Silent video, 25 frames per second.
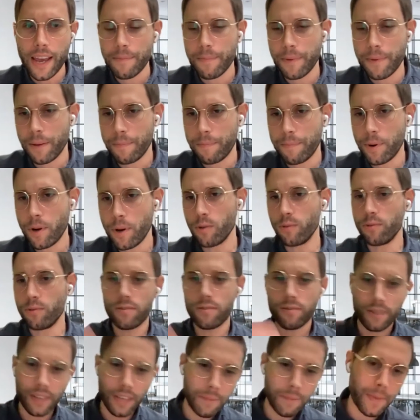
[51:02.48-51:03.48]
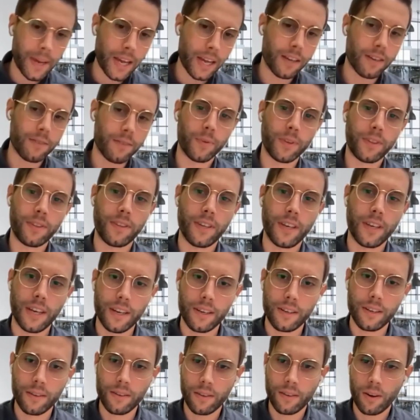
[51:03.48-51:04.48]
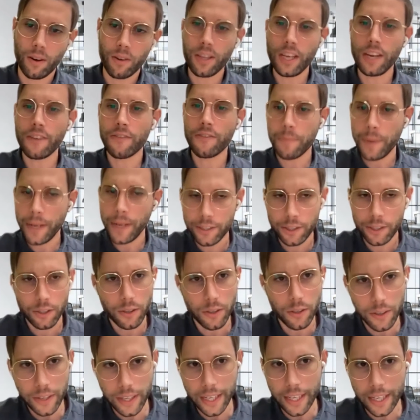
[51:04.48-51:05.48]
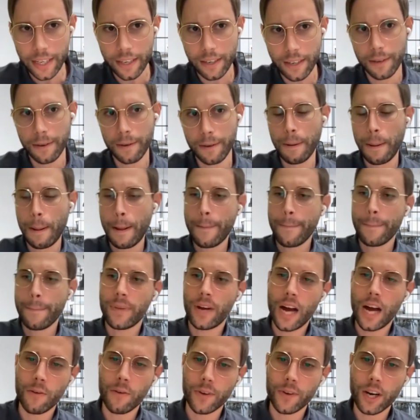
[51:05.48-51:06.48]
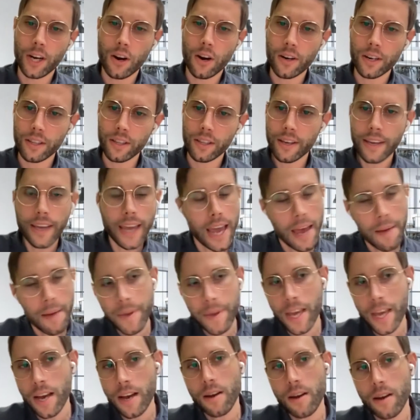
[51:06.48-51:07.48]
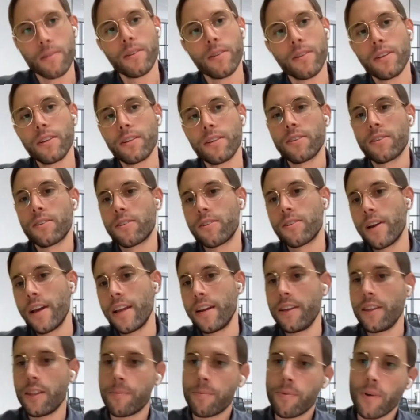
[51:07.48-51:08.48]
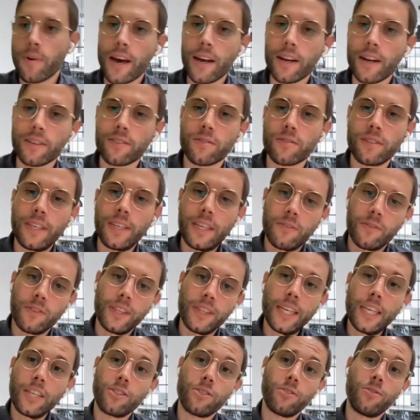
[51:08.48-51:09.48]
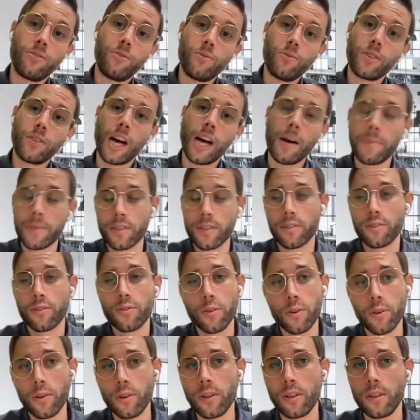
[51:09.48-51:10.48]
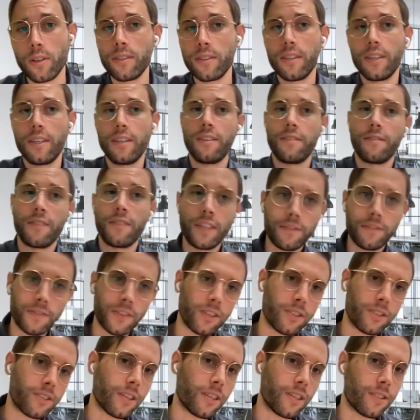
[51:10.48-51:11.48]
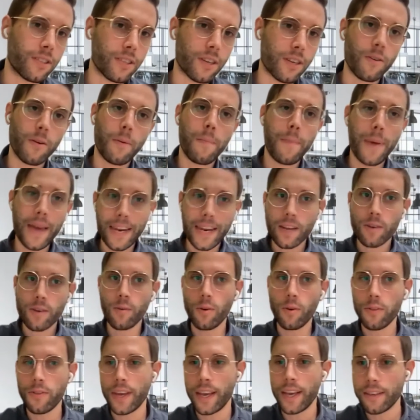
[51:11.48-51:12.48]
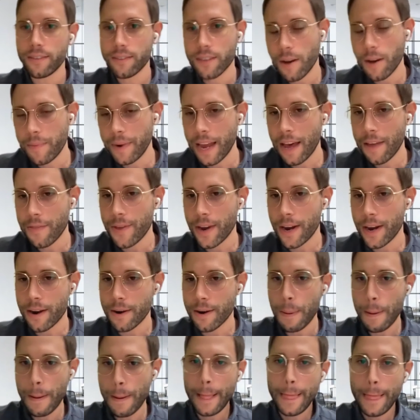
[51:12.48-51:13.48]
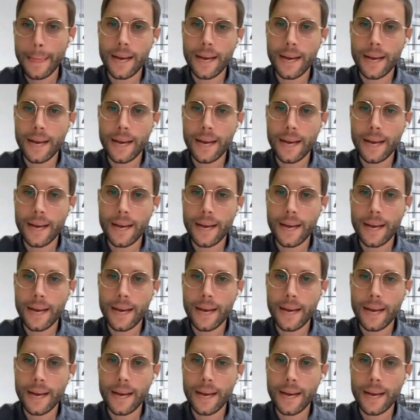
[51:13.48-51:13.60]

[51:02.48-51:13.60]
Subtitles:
a post email with all the information you need regarding LeCAMbio or any of the products in relation to compass control, vice versa. So many cool things coming out there.